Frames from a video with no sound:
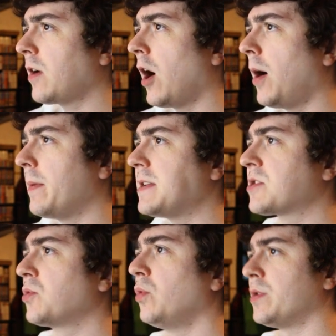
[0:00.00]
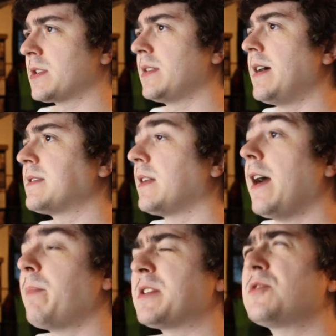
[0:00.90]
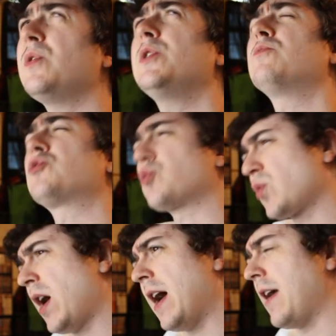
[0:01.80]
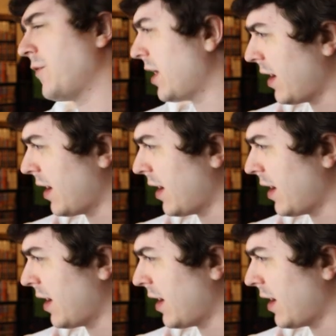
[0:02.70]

Comedy School Slice Life by Studio Drive